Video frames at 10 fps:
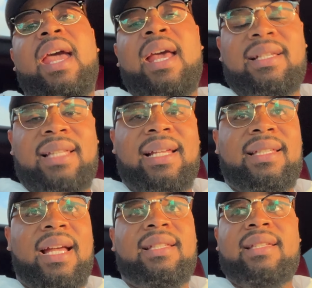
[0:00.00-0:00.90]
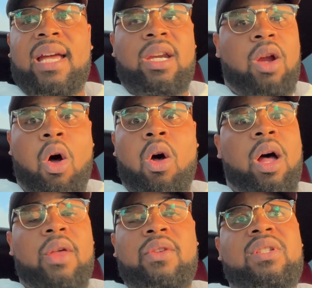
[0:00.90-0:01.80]
in the state of Texas and in
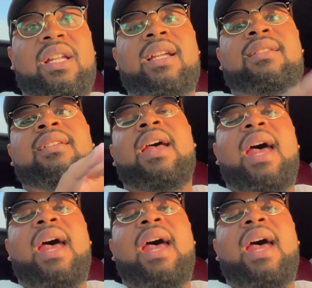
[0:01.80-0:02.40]
all other states,